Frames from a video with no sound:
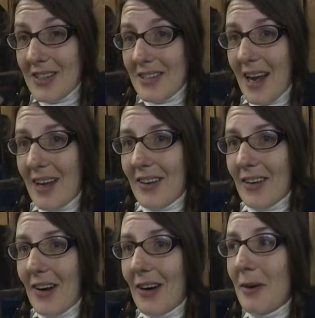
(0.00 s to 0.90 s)

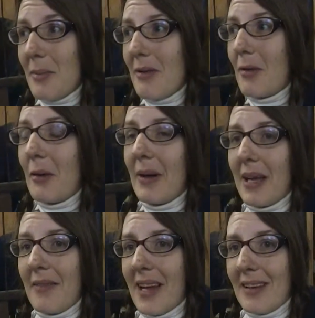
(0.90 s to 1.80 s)
desires are before we
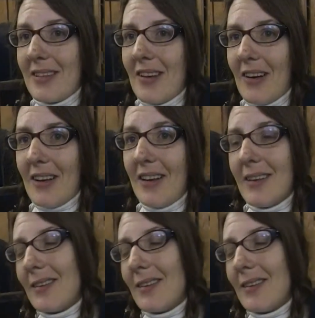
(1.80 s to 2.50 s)
even get started.